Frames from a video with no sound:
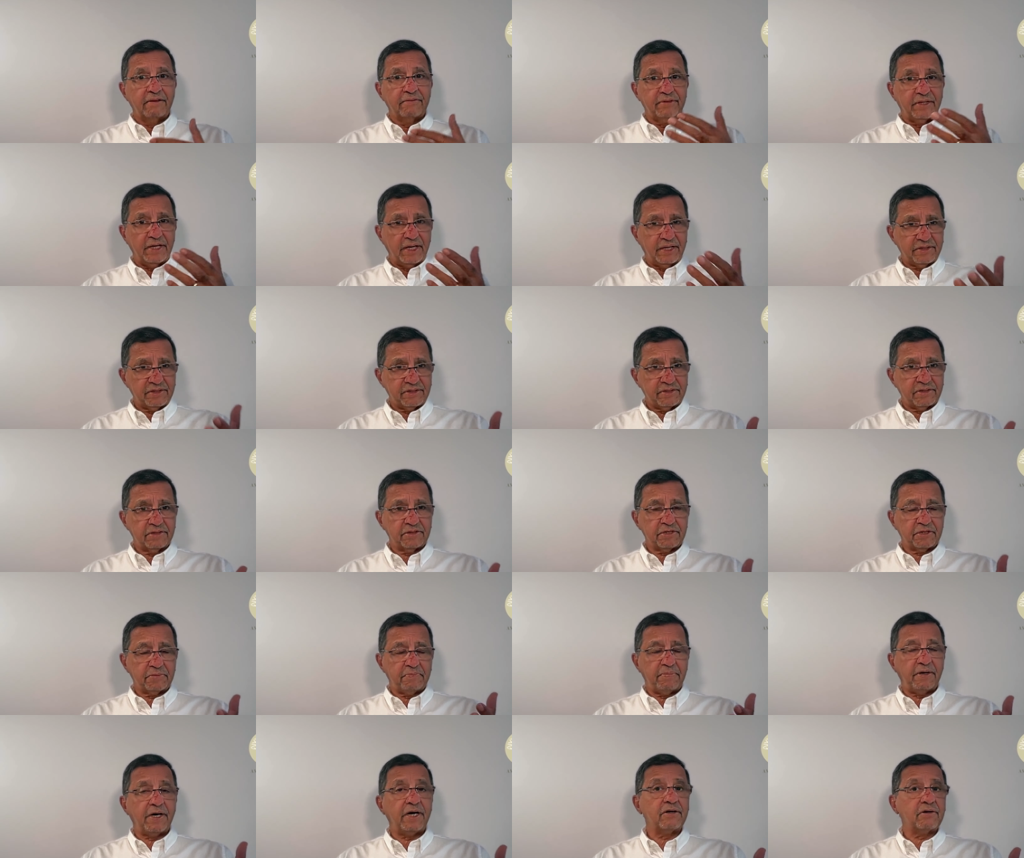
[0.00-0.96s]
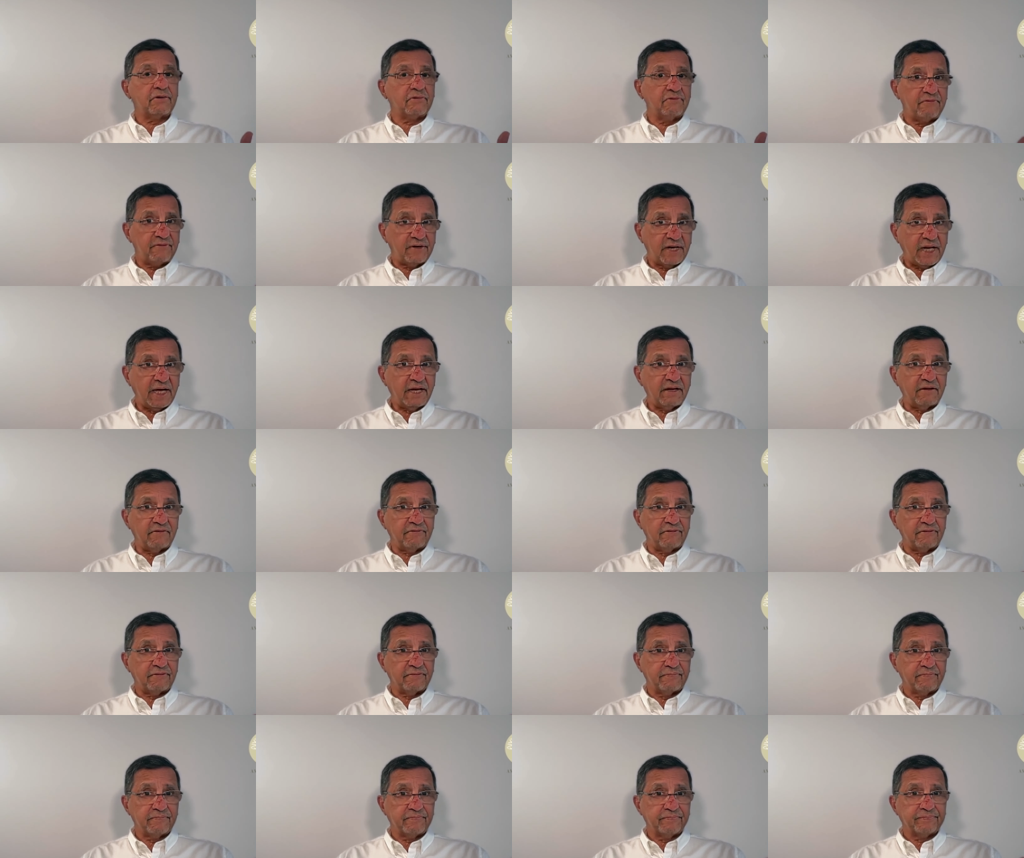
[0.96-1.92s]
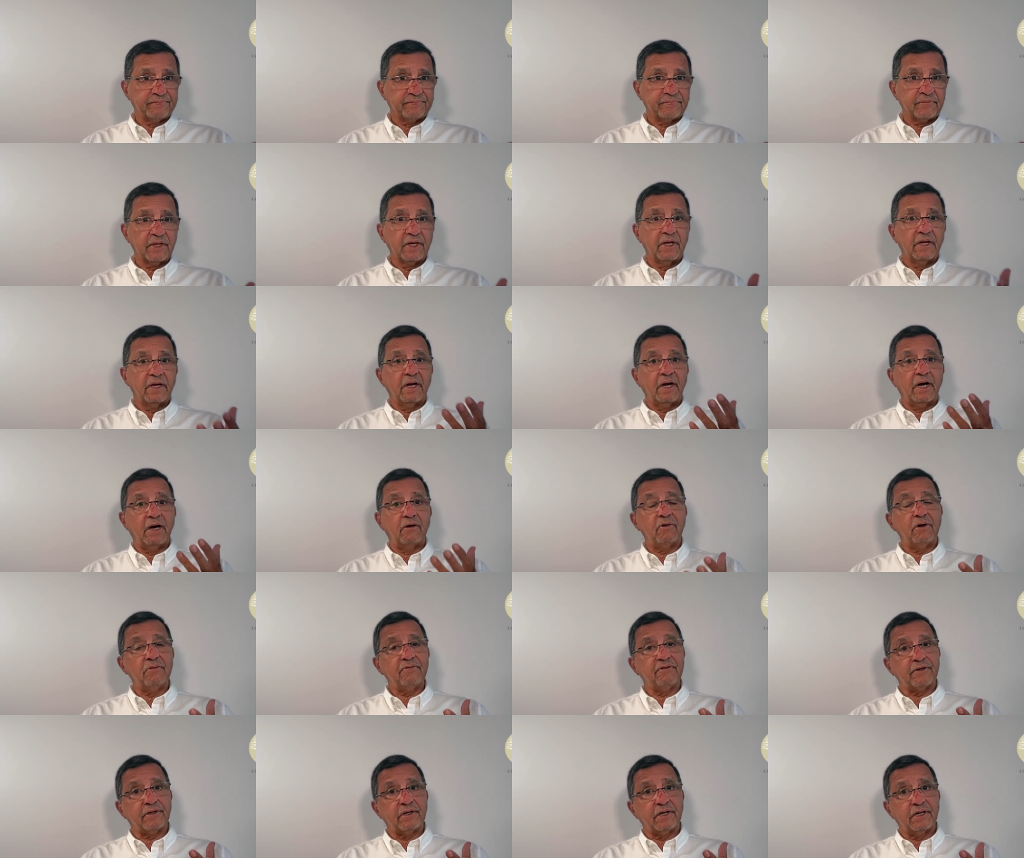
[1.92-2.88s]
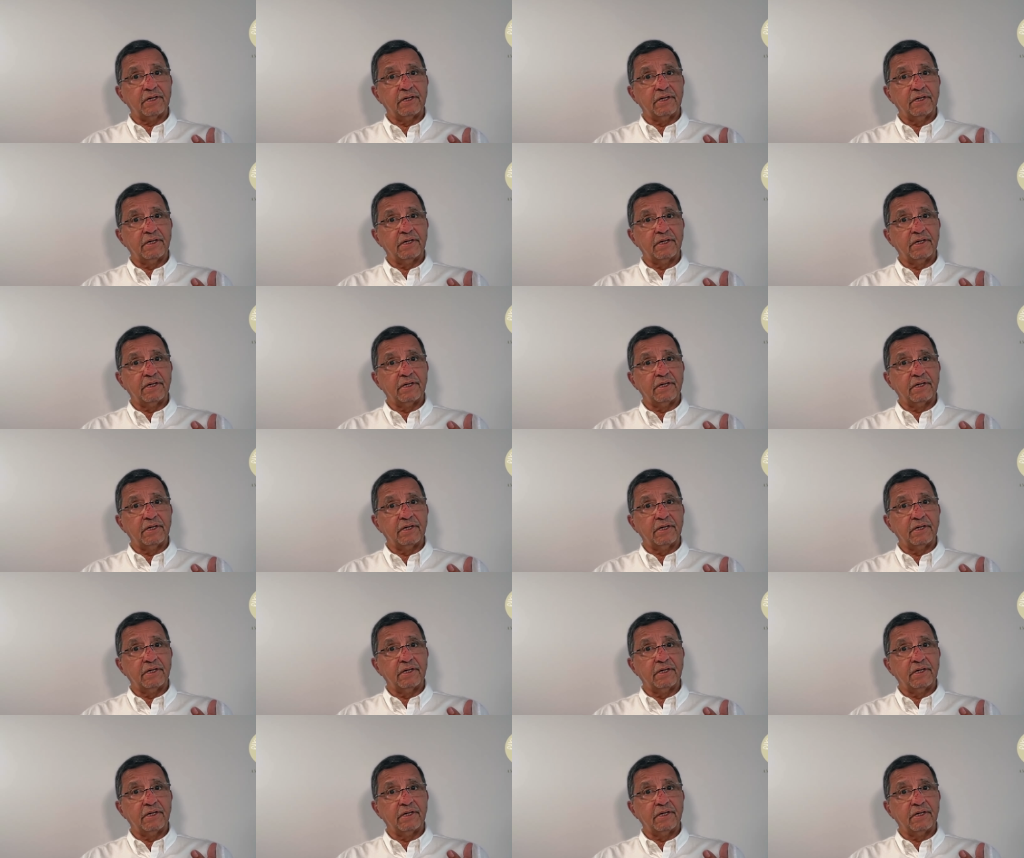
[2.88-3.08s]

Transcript: That's just part of life. However,